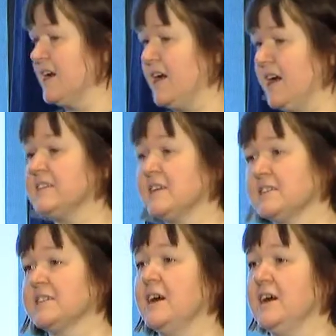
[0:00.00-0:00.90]
it
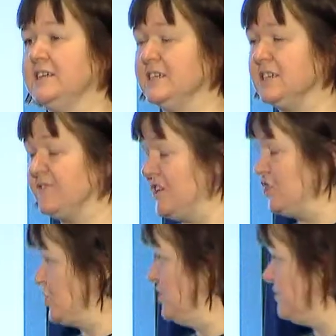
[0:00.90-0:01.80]
does guide
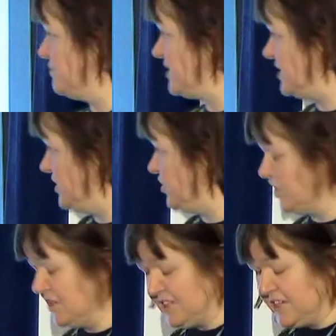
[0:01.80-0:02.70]
interventional
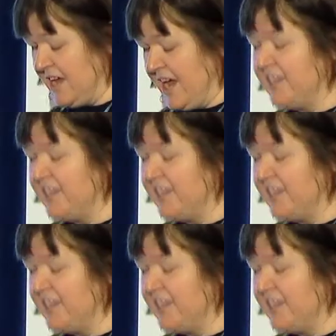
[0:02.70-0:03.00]
procedures.